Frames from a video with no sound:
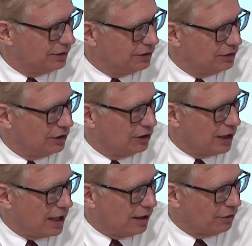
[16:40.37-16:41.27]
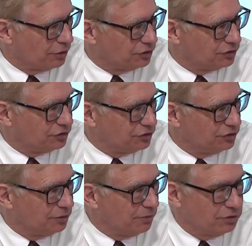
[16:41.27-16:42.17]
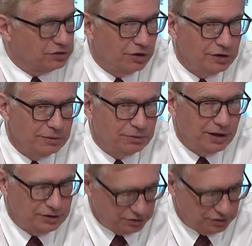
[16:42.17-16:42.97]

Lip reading: The naos, the most holy place,